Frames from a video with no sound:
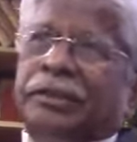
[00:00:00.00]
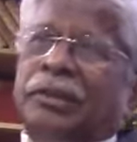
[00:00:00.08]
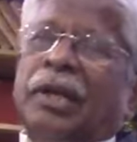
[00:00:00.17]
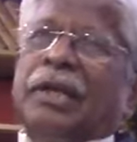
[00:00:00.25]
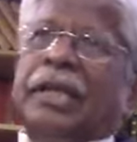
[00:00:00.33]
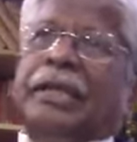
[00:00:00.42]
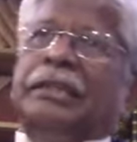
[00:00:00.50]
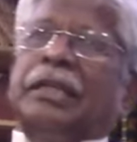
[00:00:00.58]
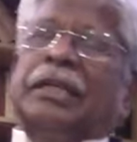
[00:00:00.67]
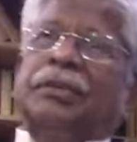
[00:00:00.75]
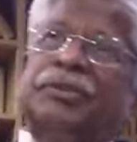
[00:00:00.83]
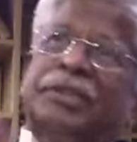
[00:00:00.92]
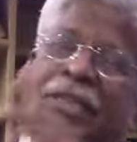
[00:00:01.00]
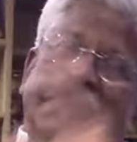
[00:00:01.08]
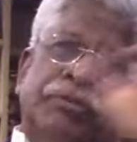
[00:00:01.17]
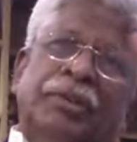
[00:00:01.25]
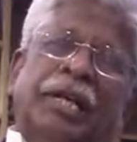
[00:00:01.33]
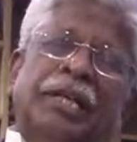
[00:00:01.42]
It is not like that
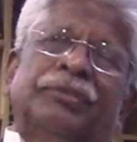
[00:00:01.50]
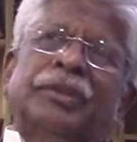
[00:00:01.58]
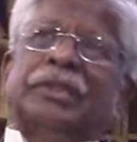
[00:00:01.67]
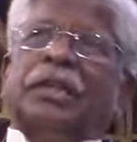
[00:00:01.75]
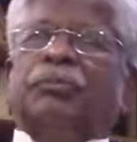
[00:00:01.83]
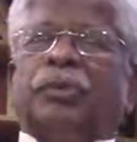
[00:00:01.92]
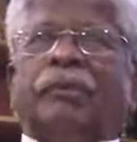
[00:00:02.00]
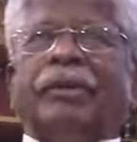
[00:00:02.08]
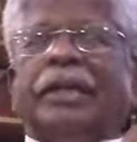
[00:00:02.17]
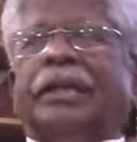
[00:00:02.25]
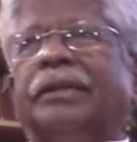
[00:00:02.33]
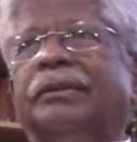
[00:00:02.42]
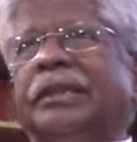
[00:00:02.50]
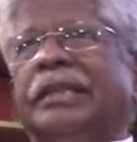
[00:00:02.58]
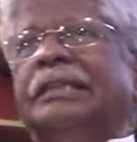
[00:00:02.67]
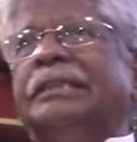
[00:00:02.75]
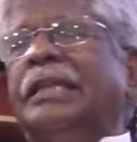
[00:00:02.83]
of safeguards which are provided